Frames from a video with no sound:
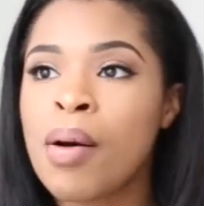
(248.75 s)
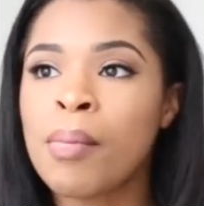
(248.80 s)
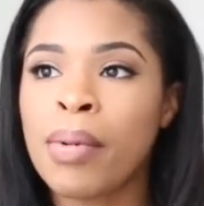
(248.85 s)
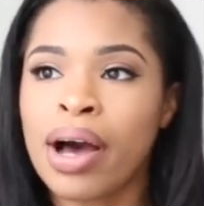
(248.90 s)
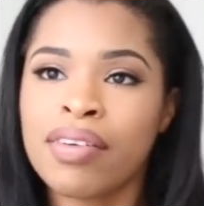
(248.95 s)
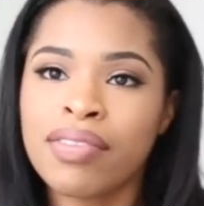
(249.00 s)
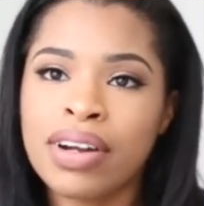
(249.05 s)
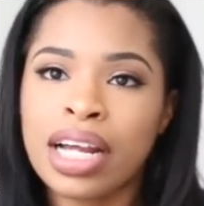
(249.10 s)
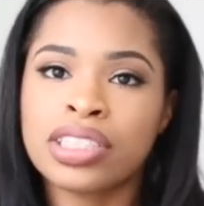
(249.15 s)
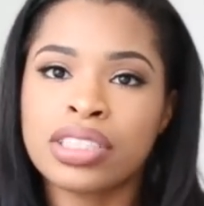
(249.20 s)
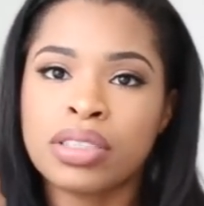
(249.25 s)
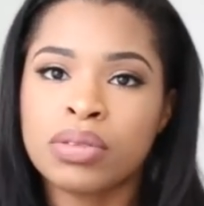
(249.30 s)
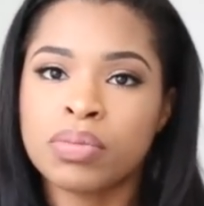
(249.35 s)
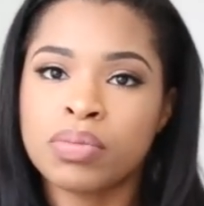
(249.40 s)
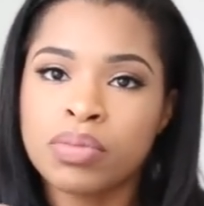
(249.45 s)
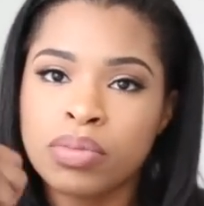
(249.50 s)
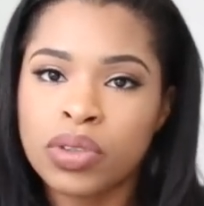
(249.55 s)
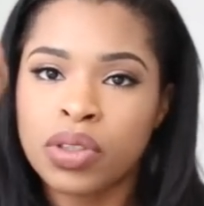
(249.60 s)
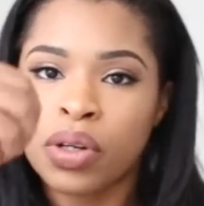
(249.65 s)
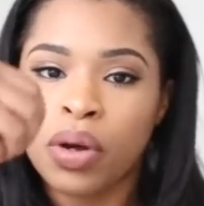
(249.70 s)
But I haven't actually,
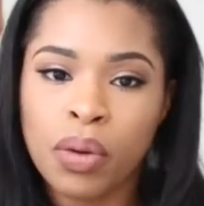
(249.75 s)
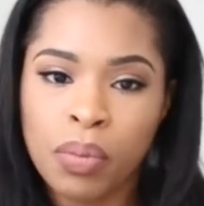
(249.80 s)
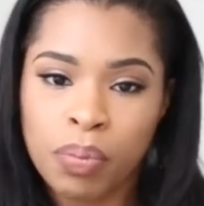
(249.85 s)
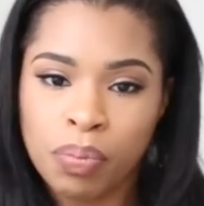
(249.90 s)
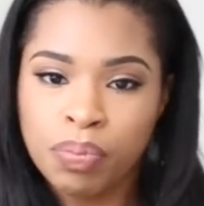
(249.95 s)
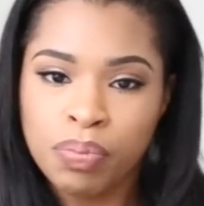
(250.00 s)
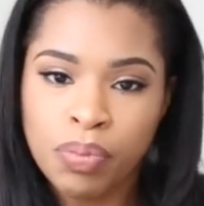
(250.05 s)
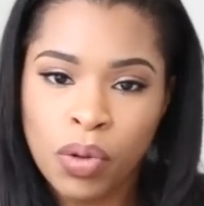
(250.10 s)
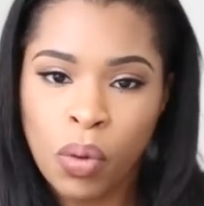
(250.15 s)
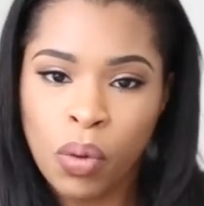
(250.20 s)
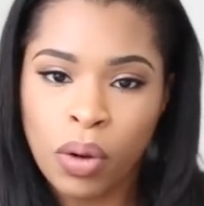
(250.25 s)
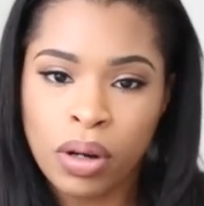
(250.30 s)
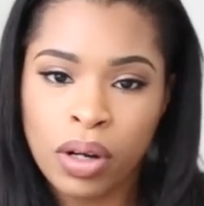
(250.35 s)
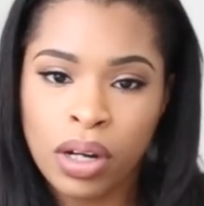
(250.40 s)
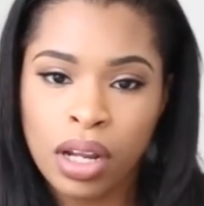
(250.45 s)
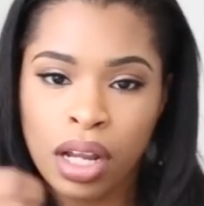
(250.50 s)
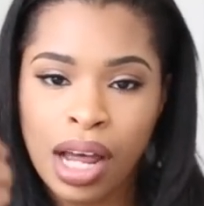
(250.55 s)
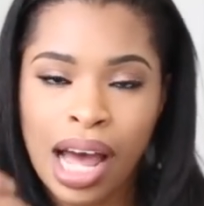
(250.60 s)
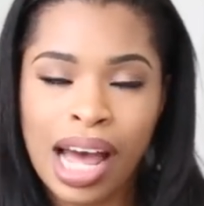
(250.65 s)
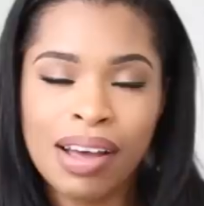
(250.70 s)
you know, gone.
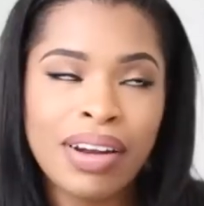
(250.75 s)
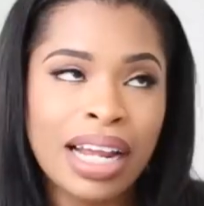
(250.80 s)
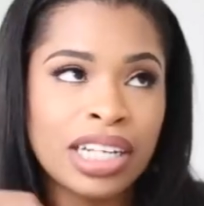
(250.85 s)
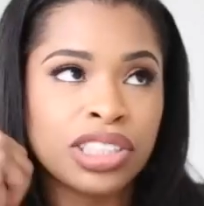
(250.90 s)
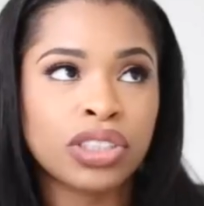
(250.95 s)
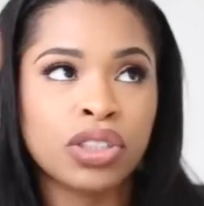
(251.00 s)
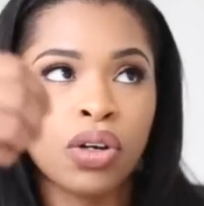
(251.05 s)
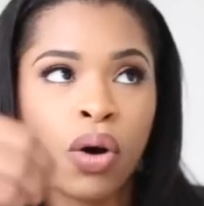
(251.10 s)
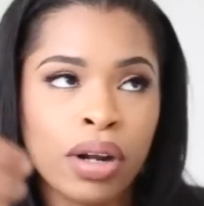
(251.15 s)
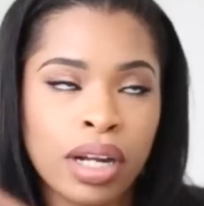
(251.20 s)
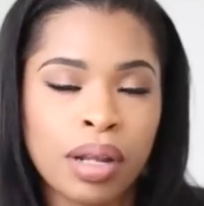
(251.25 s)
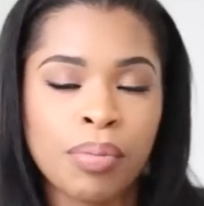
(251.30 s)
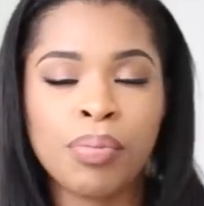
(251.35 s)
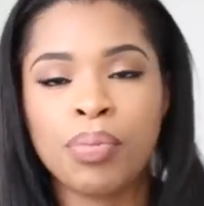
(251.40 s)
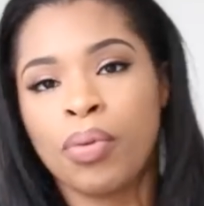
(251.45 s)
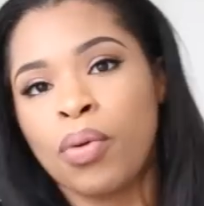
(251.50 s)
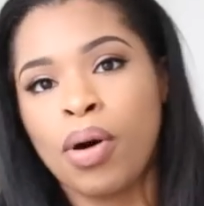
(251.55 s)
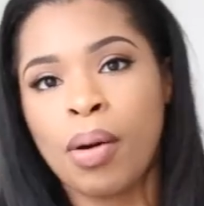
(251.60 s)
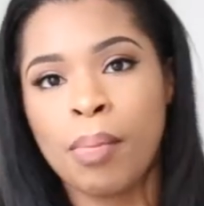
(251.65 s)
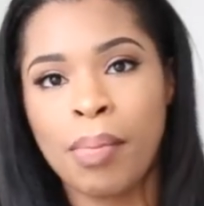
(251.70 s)
I haven't actually gone and
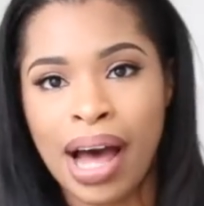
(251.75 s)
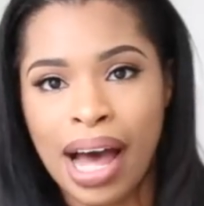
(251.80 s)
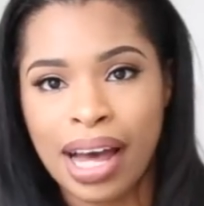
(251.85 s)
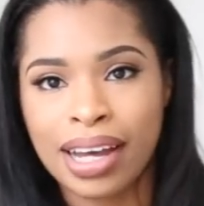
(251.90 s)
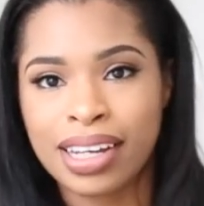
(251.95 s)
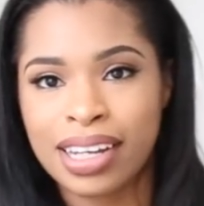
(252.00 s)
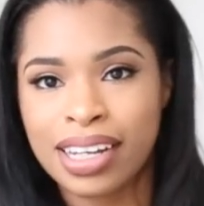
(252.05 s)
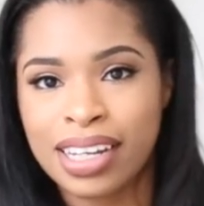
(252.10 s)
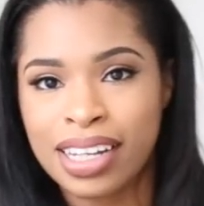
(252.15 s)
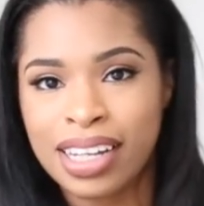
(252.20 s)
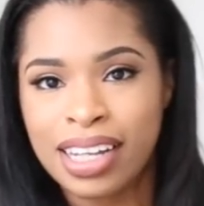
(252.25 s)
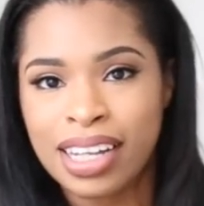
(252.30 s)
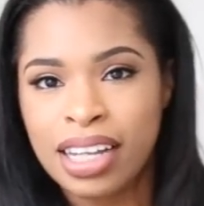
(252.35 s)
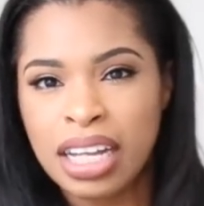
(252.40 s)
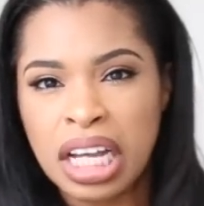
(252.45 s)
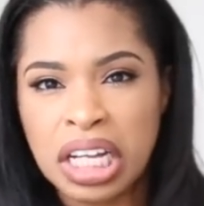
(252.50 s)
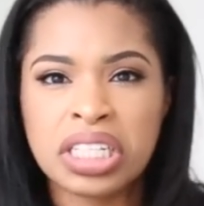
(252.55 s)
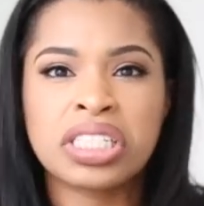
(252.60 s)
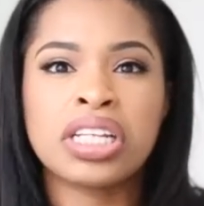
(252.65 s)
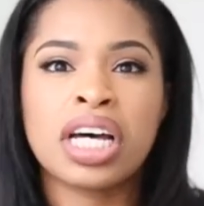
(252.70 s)
bought a bag
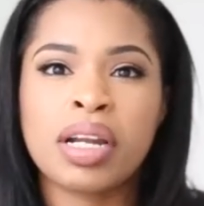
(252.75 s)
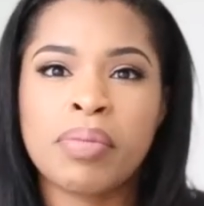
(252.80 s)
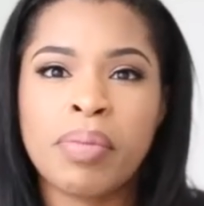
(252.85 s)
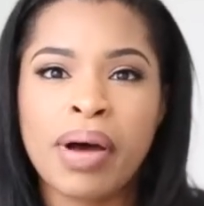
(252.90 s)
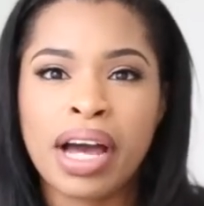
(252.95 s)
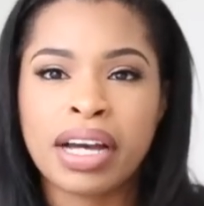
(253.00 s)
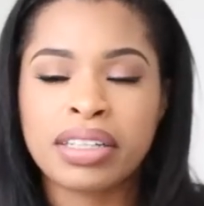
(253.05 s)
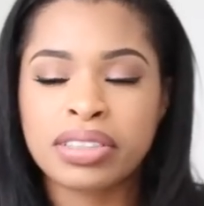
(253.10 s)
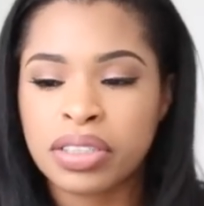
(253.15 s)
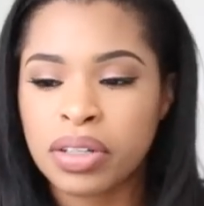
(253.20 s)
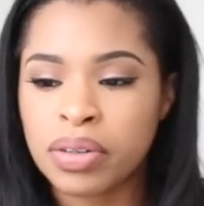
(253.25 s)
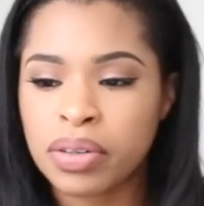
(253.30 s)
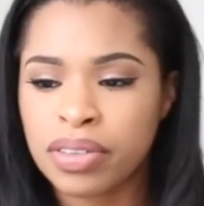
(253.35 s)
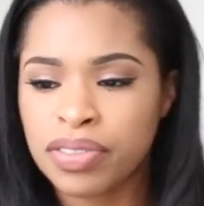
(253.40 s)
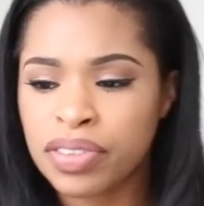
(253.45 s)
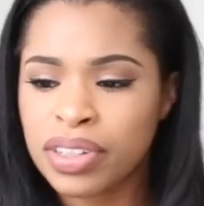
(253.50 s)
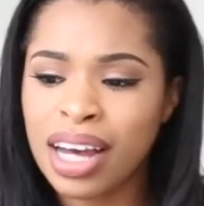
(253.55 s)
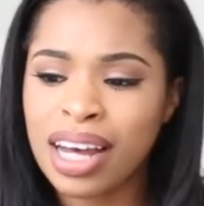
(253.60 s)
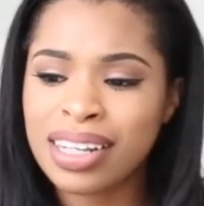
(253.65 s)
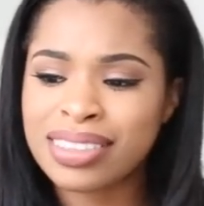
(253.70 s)
a designer bag. So
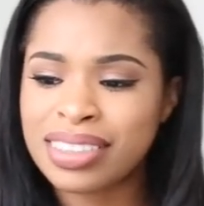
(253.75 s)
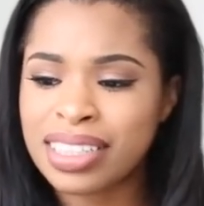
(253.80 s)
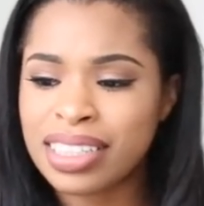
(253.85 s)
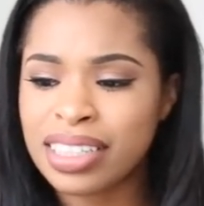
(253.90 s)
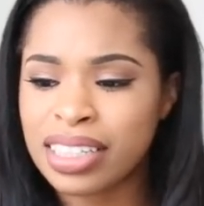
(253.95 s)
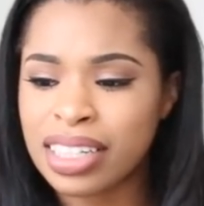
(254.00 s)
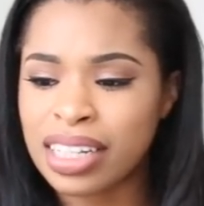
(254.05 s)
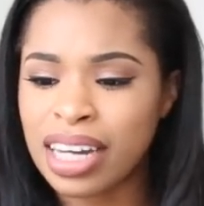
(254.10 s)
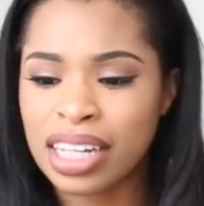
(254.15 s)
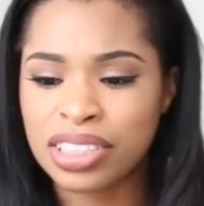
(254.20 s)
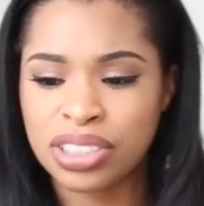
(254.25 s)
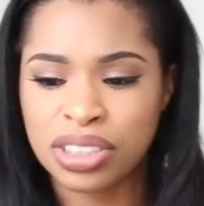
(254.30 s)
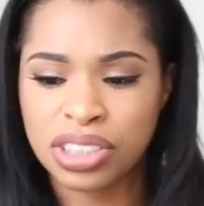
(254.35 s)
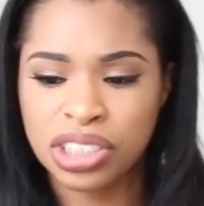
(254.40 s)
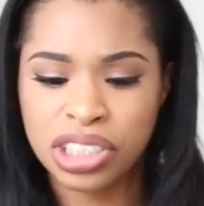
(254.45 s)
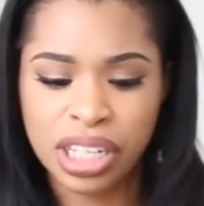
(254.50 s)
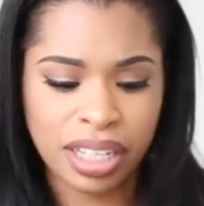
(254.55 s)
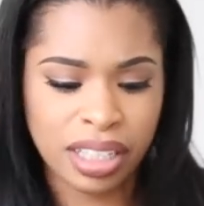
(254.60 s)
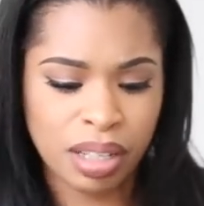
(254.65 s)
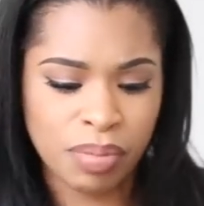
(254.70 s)
if you guys think I should
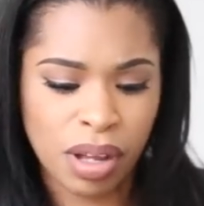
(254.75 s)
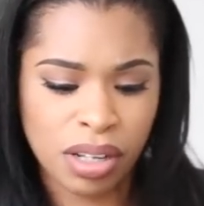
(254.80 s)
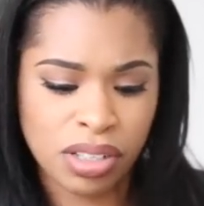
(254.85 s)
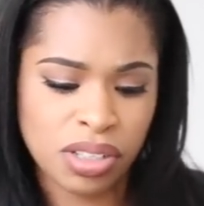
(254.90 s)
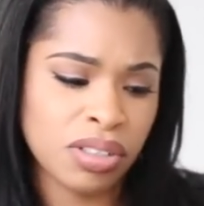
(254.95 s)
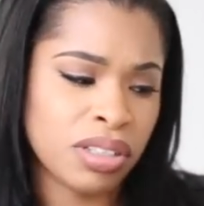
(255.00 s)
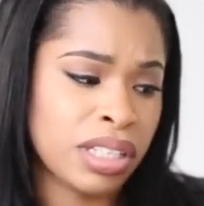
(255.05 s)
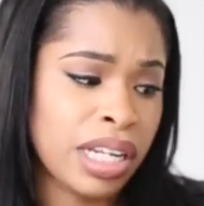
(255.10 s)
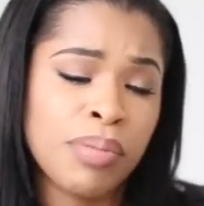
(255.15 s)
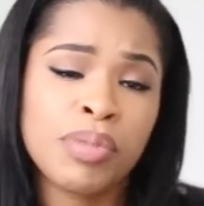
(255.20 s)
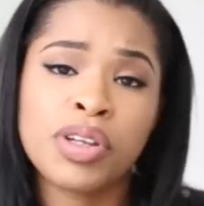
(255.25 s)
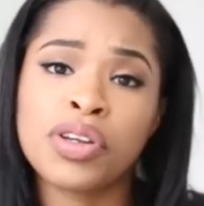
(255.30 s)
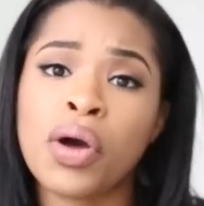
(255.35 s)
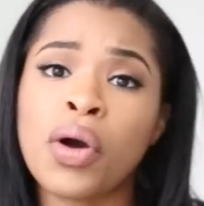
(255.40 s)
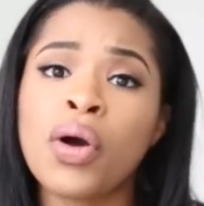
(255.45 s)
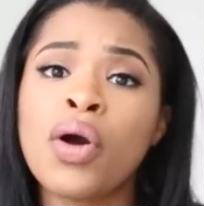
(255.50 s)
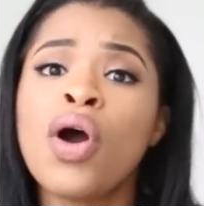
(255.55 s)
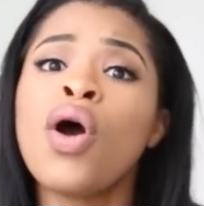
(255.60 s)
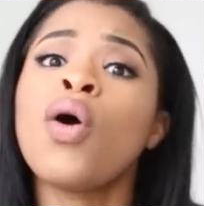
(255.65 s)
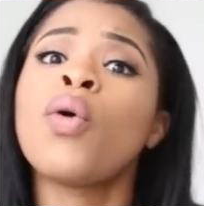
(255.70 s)
check them out, let me
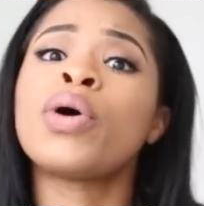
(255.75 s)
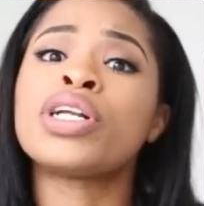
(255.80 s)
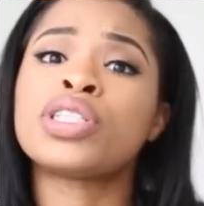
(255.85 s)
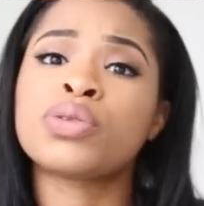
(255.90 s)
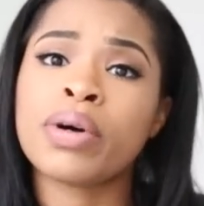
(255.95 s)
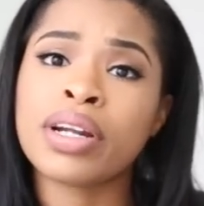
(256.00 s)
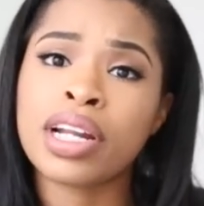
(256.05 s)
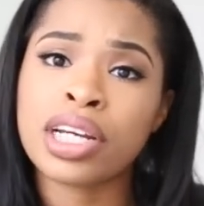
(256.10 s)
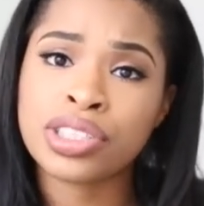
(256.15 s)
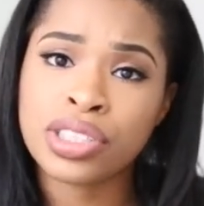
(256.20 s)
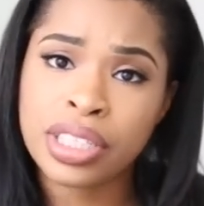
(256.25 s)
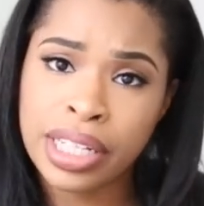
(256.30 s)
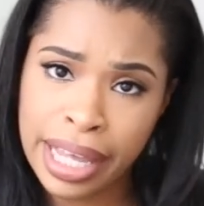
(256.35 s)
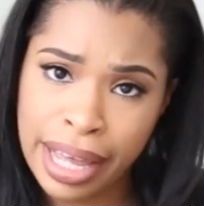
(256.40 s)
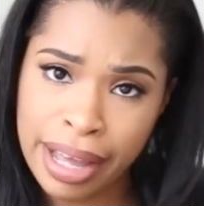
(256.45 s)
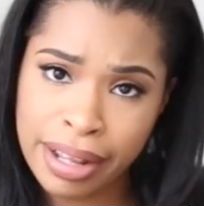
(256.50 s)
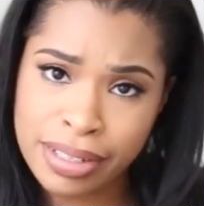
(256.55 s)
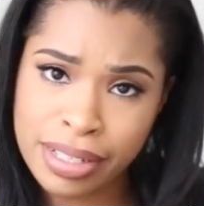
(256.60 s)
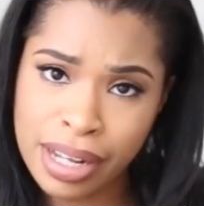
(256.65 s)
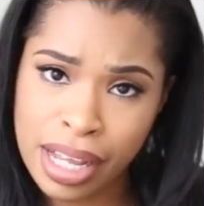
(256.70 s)
know which one I should
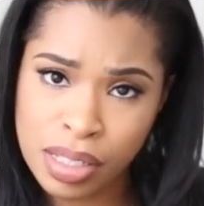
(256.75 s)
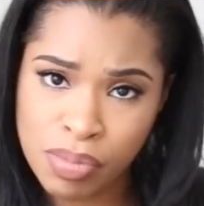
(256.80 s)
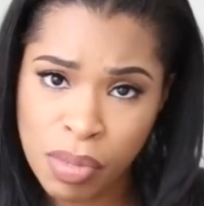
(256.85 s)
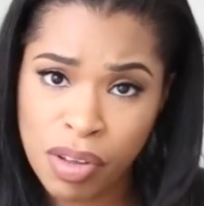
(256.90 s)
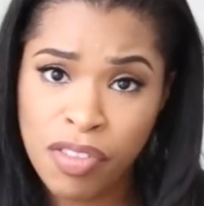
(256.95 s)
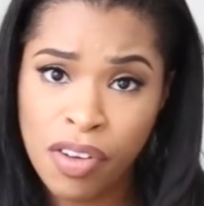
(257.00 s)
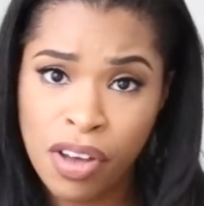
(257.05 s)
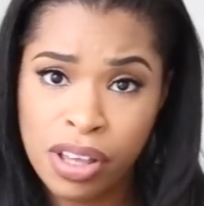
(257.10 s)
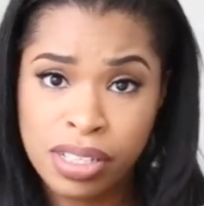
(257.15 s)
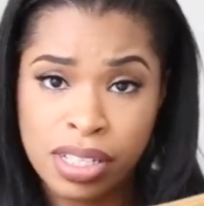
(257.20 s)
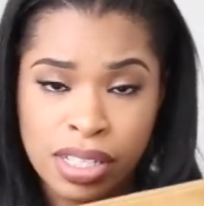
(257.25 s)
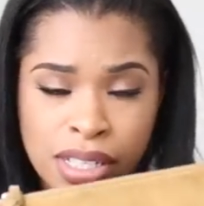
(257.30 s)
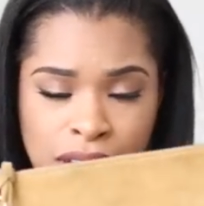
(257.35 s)
get as my first